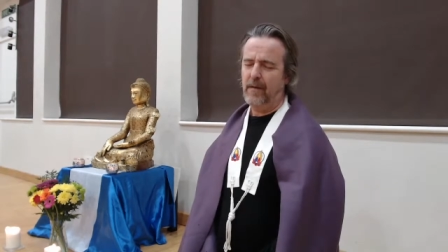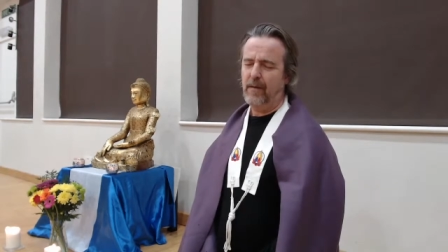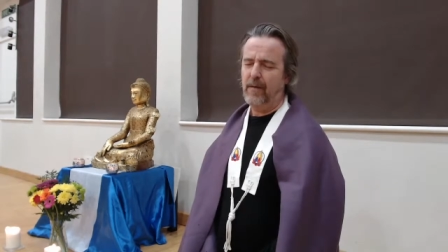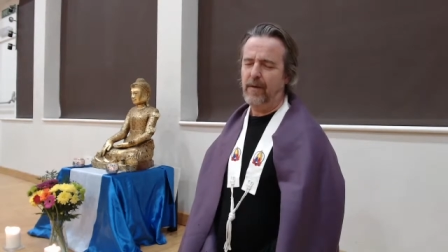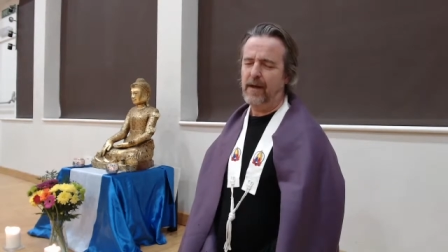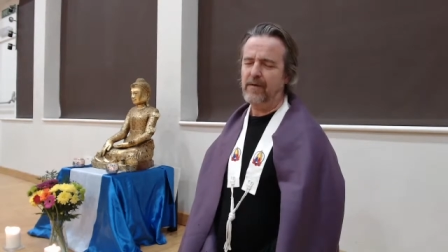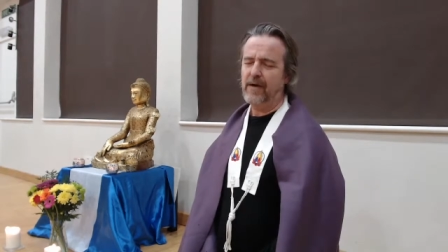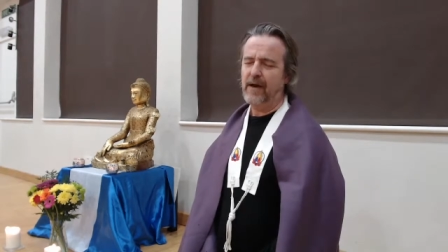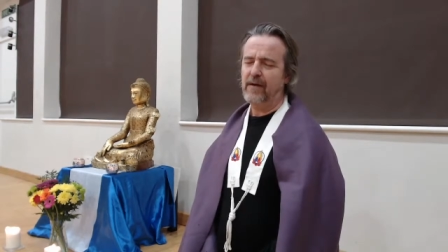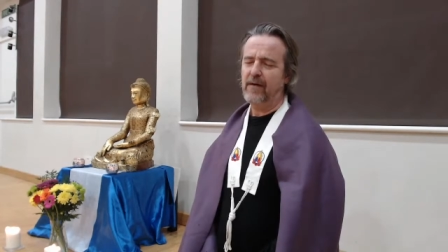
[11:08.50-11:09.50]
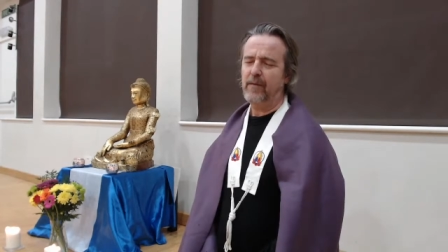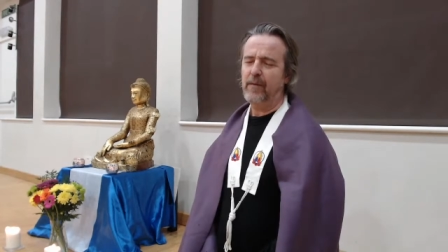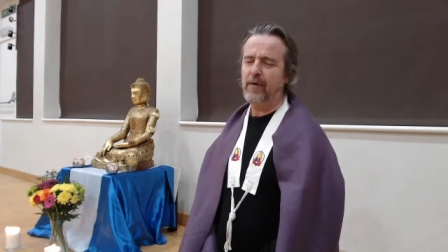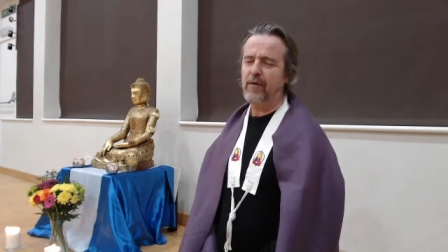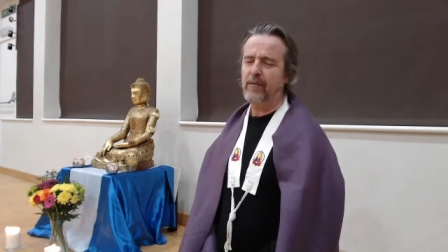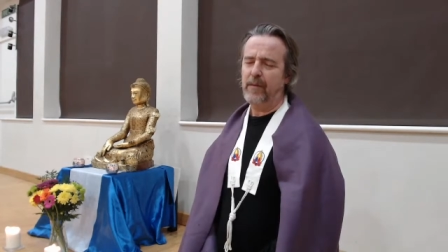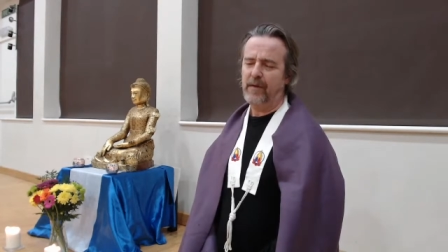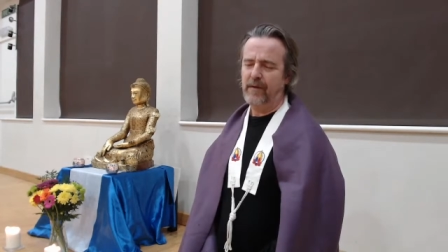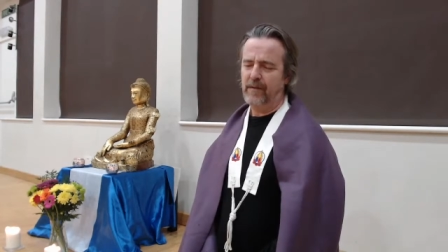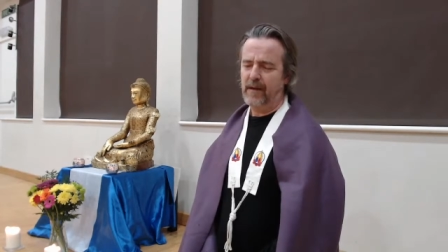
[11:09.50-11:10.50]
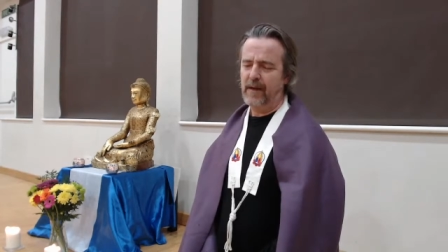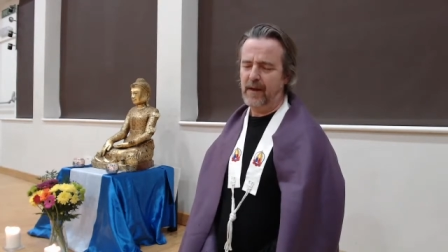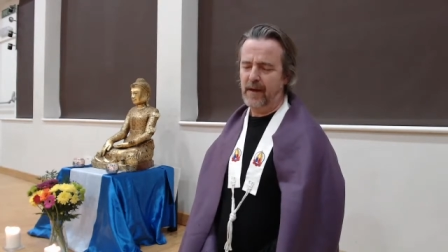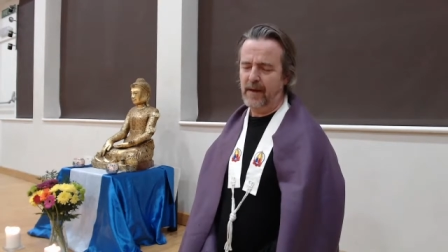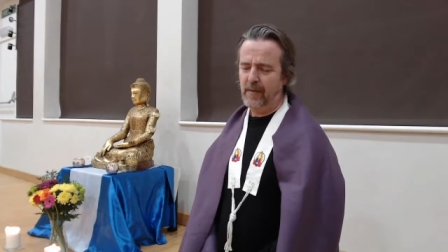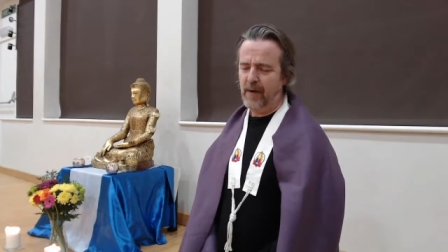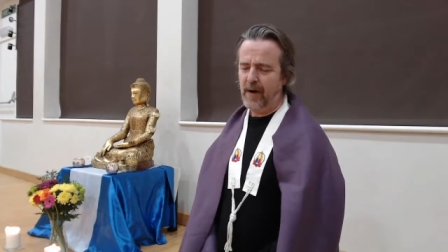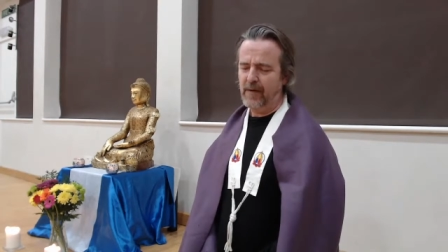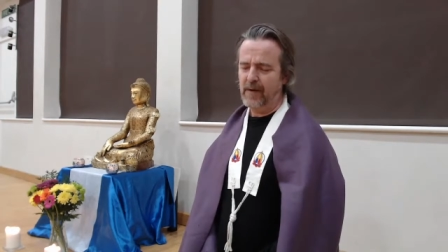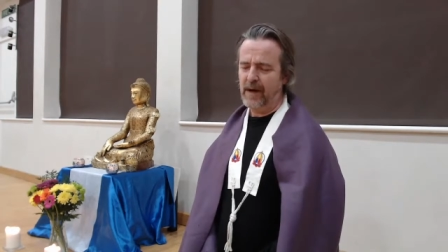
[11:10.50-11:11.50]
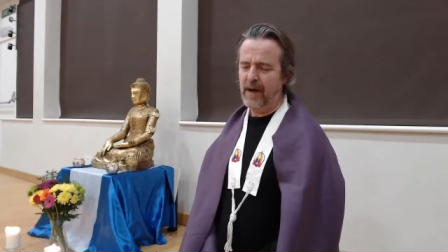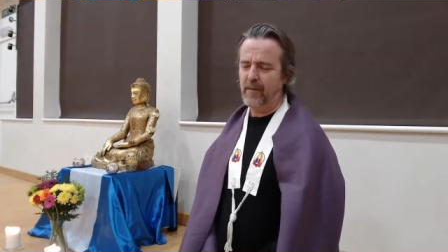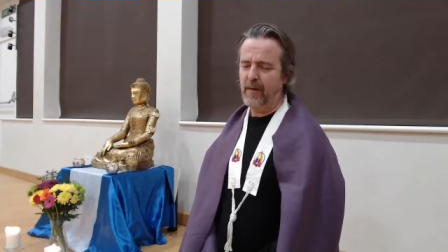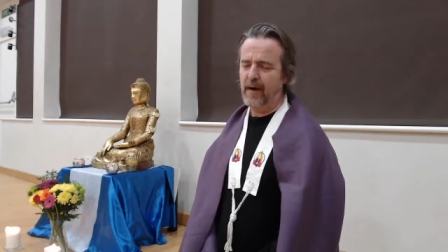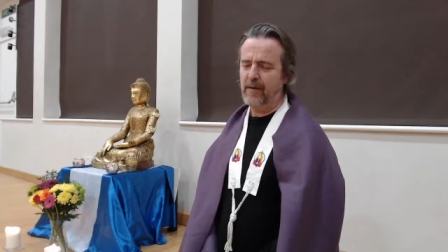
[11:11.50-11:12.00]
with that gentle movement of the in-breath and out-breath.